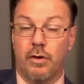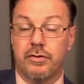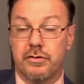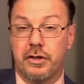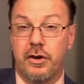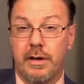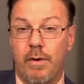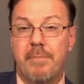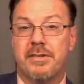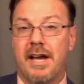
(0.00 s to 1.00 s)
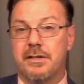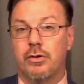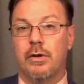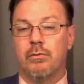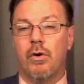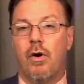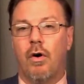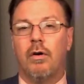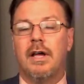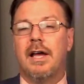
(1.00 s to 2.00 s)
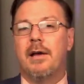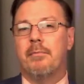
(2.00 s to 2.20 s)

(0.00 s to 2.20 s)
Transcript: Social Security website to enroll,